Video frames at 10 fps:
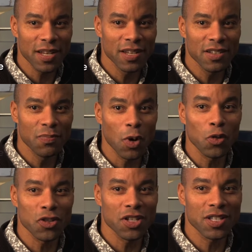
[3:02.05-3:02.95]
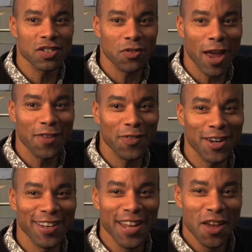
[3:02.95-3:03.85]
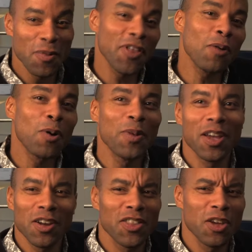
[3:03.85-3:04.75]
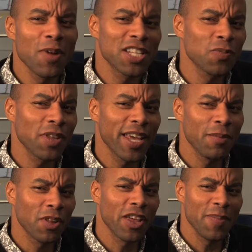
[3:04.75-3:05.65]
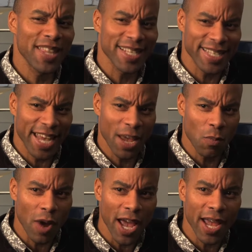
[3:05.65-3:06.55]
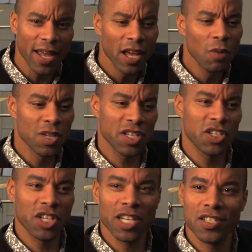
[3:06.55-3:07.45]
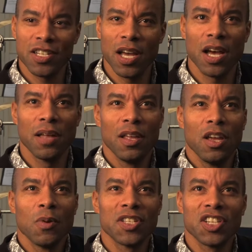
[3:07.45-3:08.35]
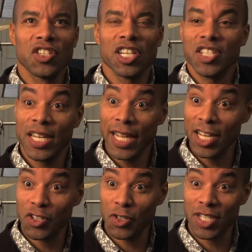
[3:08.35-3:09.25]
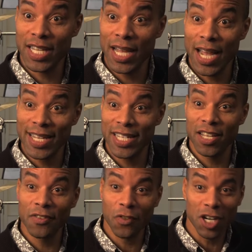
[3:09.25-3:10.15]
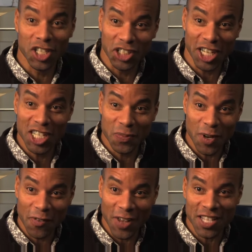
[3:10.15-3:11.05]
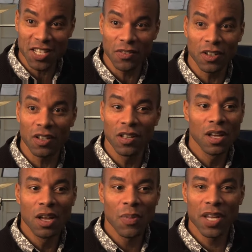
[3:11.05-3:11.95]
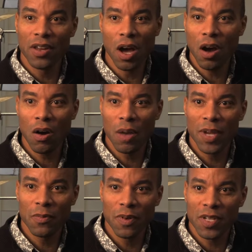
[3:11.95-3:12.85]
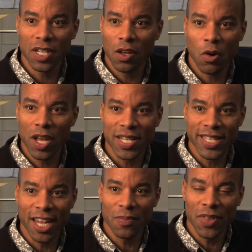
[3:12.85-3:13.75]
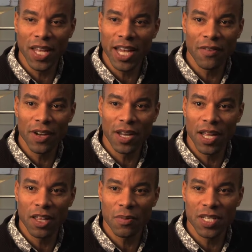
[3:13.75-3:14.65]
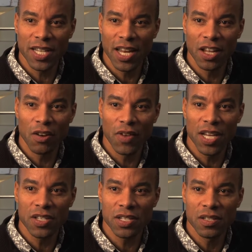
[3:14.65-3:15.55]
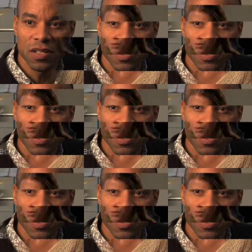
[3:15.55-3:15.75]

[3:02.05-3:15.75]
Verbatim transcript: in both Stratford, and we thought, well, when we go to the U S, will they will they be the same way? Was it just uh, was it just an interesting idea for a Shakespeare festival? But no, I mean, we went to La Jolla, same thing every day. There were standing ovations.